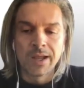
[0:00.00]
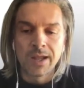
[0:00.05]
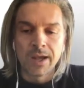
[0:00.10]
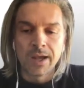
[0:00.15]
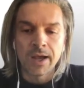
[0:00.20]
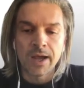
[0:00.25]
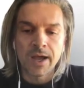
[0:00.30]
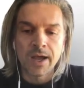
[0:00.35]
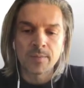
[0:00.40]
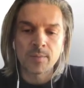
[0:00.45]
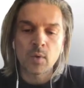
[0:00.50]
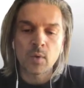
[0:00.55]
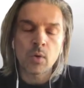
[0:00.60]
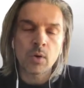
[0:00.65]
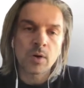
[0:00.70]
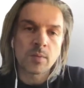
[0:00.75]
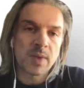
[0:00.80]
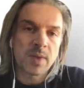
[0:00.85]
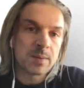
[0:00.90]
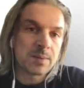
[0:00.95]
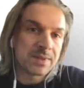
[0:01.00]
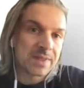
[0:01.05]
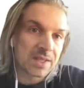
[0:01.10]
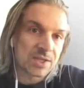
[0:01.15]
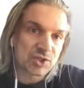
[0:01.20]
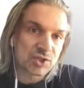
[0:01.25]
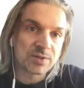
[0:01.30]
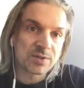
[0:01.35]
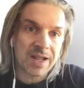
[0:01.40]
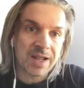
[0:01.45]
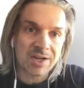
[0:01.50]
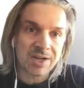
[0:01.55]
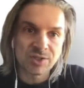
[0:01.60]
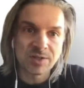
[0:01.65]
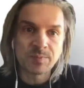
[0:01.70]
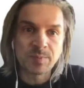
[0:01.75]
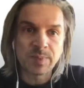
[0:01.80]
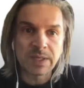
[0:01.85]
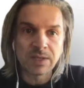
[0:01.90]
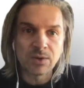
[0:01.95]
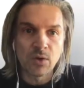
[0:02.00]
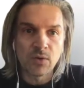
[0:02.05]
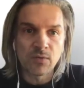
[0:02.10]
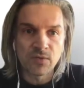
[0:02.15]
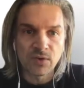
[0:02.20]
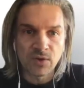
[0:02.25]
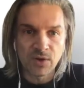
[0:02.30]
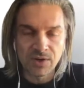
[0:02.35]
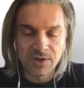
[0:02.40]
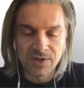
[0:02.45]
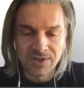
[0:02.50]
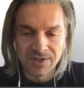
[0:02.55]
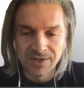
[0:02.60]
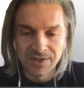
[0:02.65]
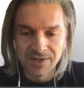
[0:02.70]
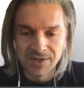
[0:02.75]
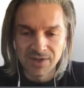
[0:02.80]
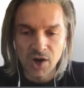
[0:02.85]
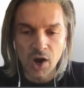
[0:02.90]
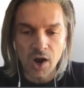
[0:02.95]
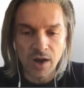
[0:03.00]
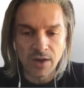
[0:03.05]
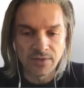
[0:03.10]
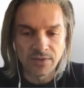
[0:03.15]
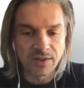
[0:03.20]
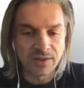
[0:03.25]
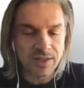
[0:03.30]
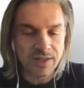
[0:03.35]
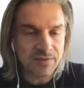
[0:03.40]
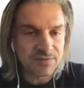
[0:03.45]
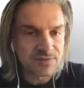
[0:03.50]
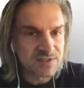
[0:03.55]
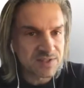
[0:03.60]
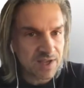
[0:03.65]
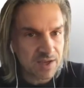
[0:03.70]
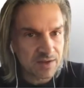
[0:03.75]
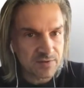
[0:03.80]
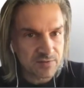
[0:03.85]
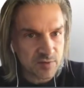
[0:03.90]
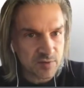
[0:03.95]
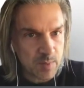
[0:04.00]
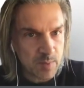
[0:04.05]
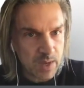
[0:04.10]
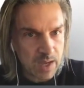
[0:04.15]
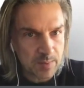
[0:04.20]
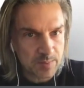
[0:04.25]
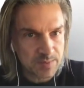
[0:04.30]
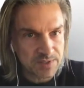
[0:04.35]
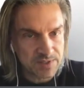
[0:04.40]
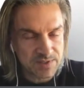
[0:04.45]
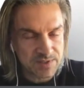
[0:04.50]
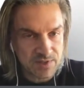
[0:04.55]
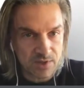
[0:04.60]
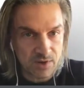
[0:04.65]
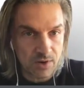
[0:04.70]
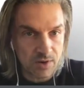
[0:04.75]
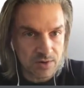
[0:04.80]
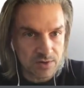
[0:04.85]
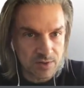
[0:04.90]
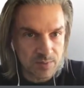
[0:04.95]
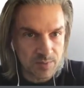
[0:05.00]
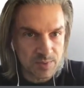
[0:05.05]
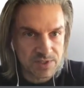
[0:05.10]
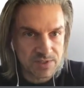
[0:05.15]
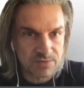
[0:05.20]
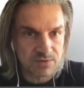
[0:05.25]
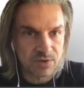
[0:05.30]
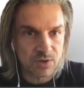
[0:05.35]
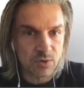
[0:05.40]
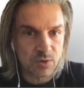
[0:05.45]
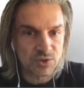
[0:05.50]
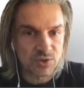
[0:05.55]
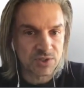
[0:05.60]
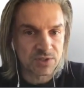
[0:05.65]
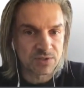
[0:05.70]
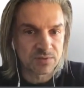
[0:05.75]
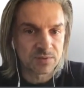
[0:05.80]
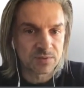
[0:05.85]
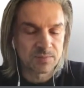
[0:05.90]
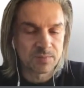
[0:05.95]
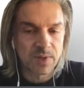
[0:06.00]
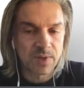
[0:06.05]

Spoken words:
Or maybe they should actually be over on the left side of the map since they are in the Pacific Ocean.